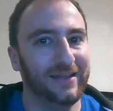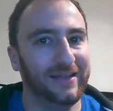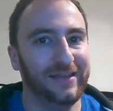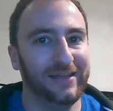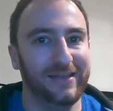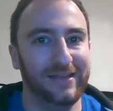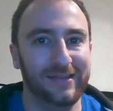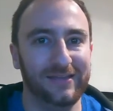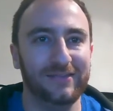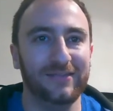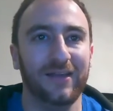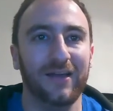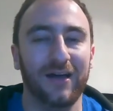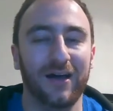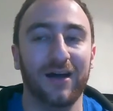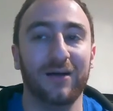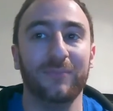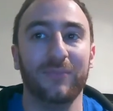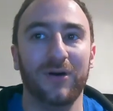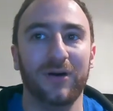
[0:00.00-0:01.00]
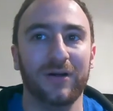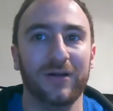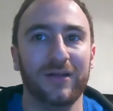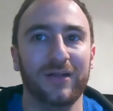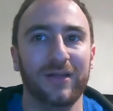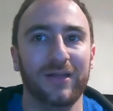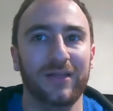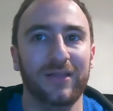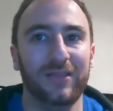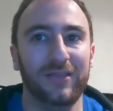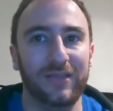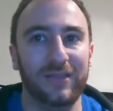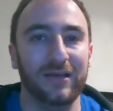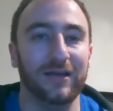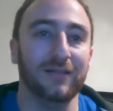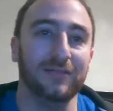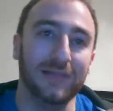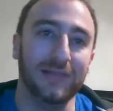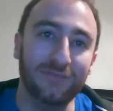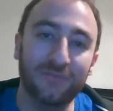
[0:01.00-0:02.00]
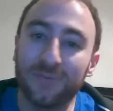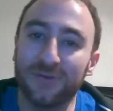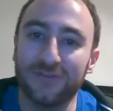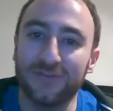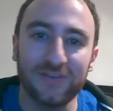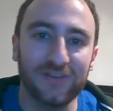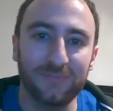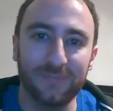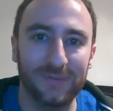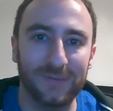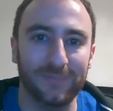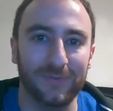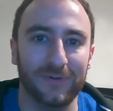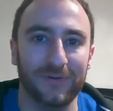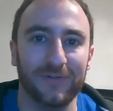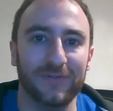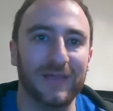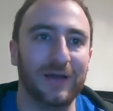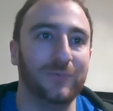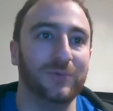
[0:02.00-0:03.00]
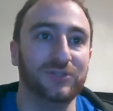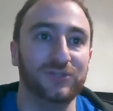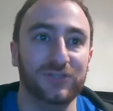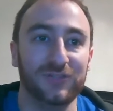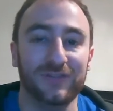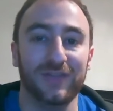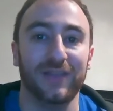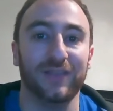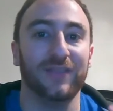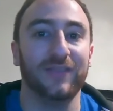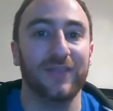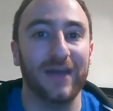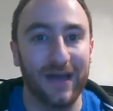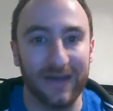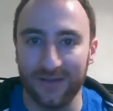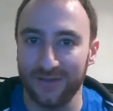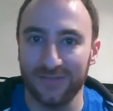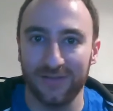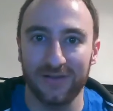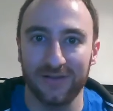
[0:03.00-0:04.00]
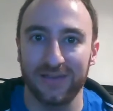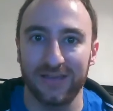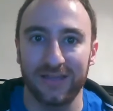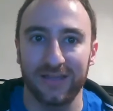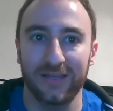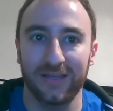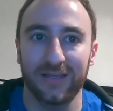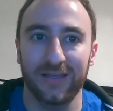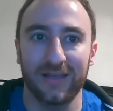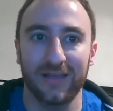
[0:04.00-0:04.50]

is among the 11% of people that would just get that unlucky